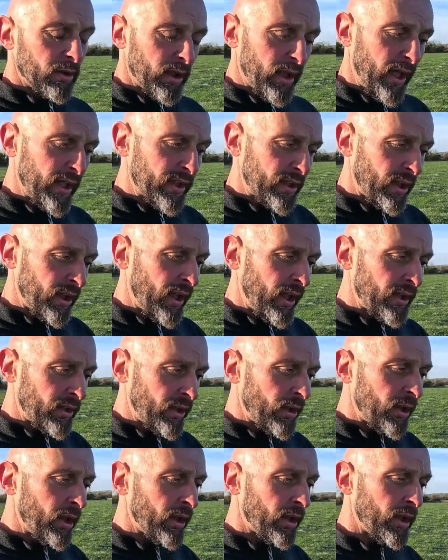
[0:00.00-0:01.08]
as a, as
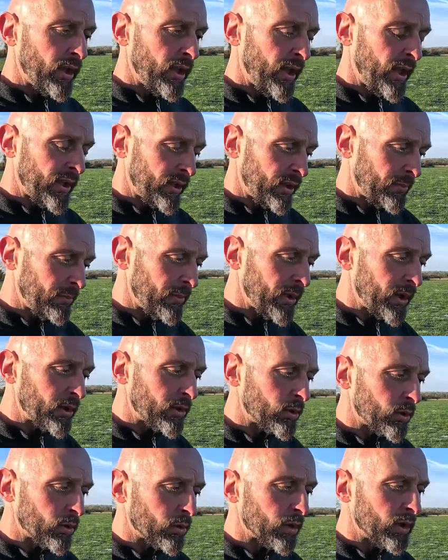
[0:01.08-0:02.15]
a, as a
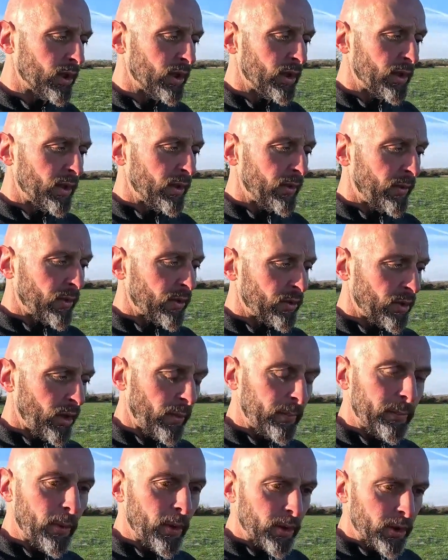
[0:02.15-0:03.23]
mineral sort
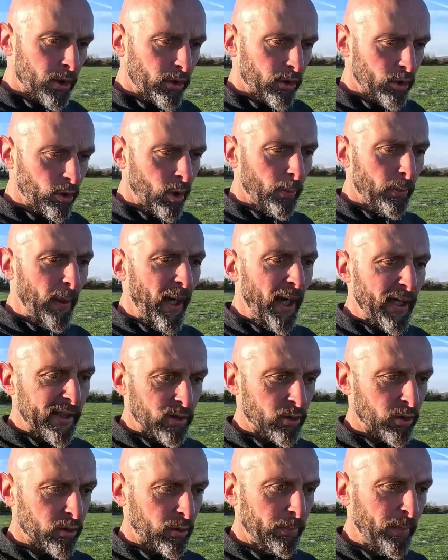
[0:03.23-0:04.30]
of pushes soil
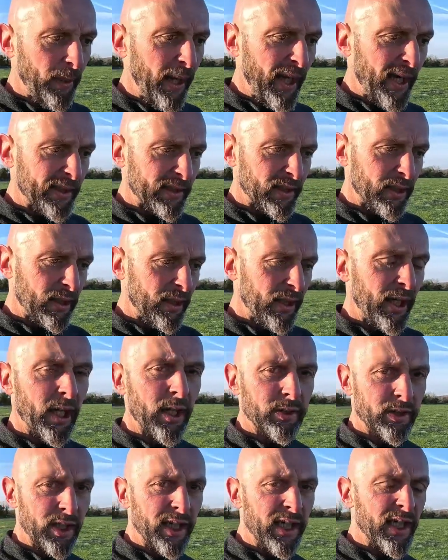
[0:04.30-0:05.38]
particles apart and
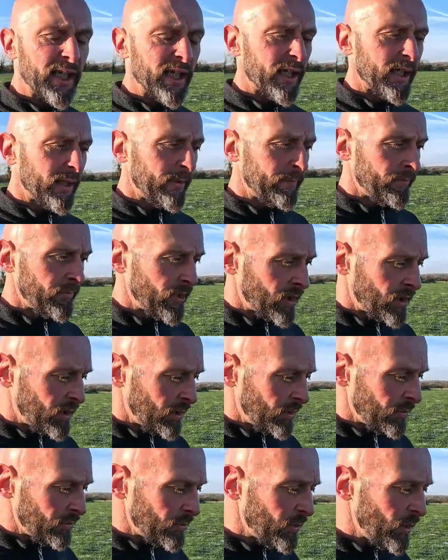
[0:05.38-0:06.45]
allows air
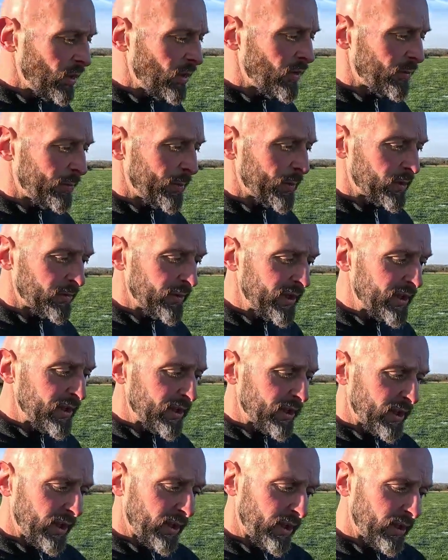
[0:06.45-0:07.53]
to move between
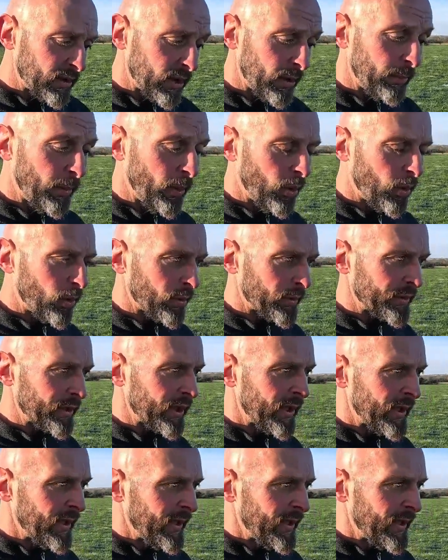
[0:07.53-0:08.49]
the, the pores.